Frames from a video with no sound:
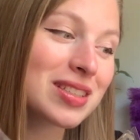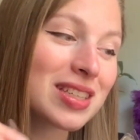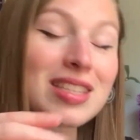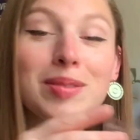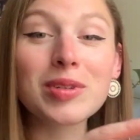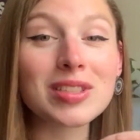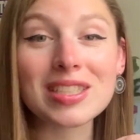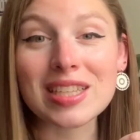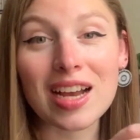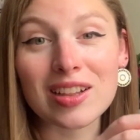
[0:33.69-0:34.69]
It smells
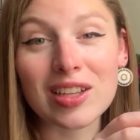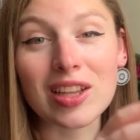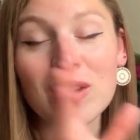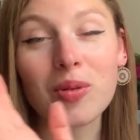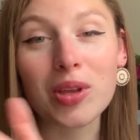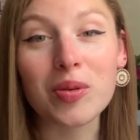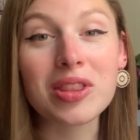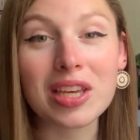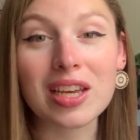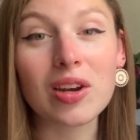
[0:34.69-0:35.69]
exactly like what you would
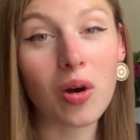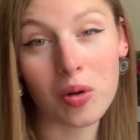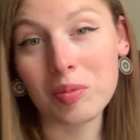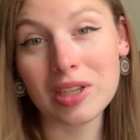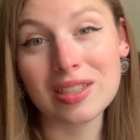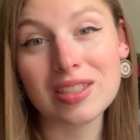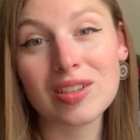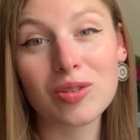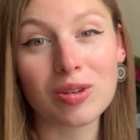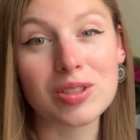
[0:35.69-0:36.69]
think an almond
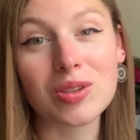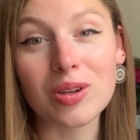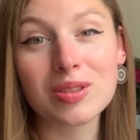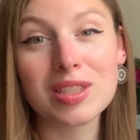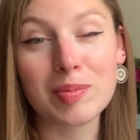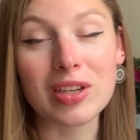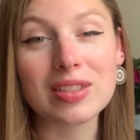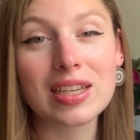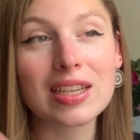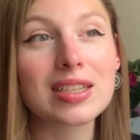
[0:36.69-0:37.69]
croissant smells like.